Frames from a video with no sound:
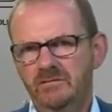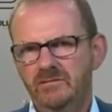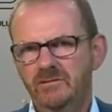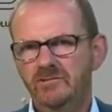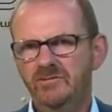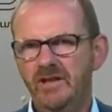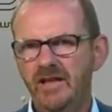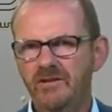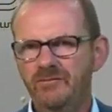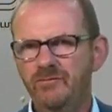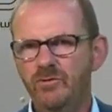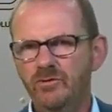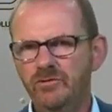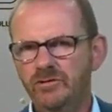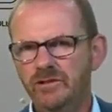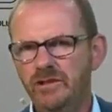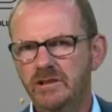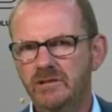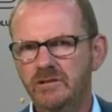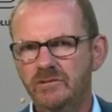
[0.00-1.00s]
To save
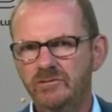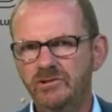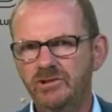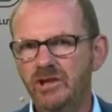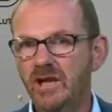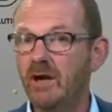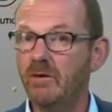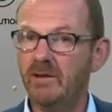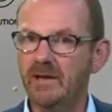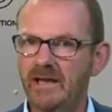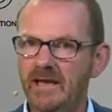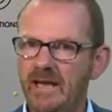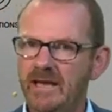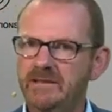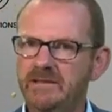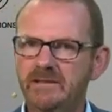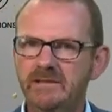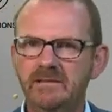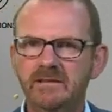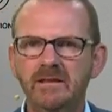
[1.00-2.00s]
water, you could shower
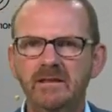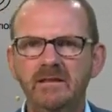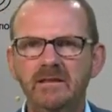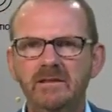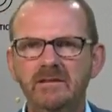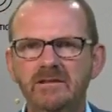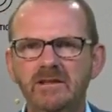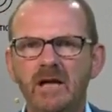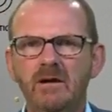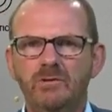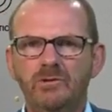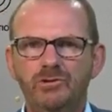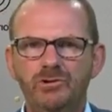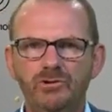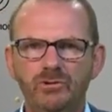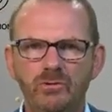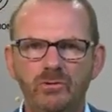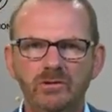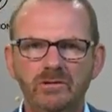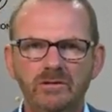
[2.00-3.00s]
less, shower
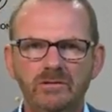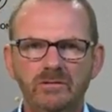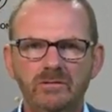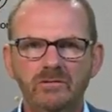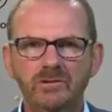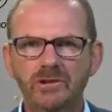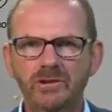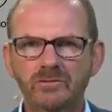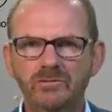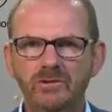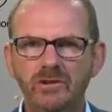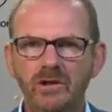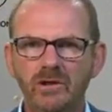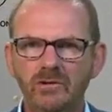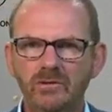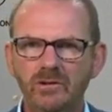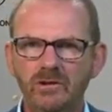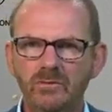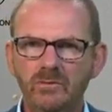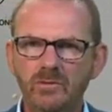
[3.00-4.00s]
short, or use
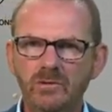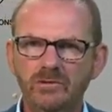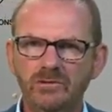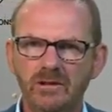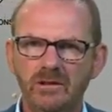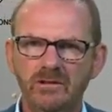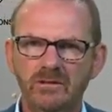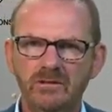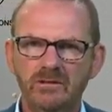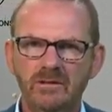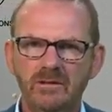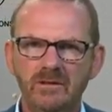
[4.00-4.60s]
colder water.